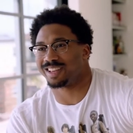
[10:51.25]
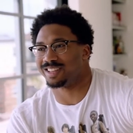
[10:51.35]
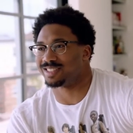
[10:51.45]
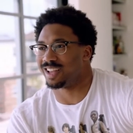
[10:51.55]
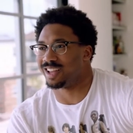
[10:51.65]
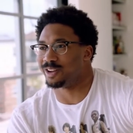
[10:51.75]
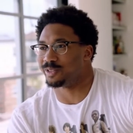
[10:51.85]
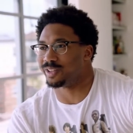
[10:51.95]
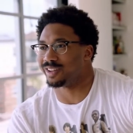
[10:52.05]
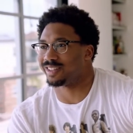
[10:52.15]
because I
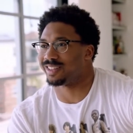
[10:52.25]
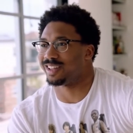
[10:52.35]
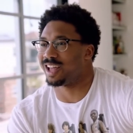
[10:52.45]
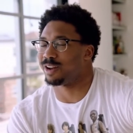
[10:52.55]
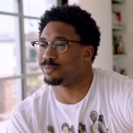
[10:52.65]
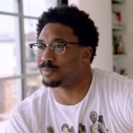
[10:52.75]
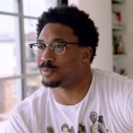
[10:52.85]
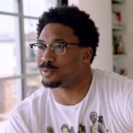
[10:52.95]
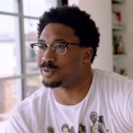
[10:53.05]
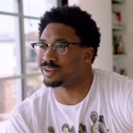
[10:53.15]
know there a lot of
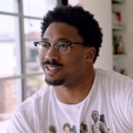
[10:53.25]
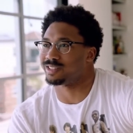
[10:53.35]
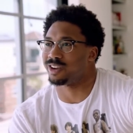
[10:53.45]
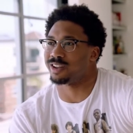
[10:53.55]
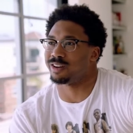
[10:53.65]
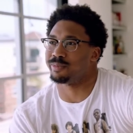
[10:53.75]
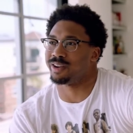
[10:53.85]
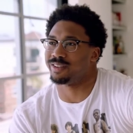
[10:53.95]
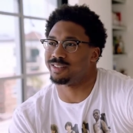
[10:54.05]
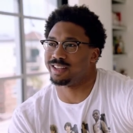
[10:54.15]
people were talking
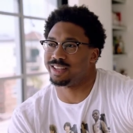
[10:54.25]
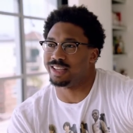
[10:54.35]
about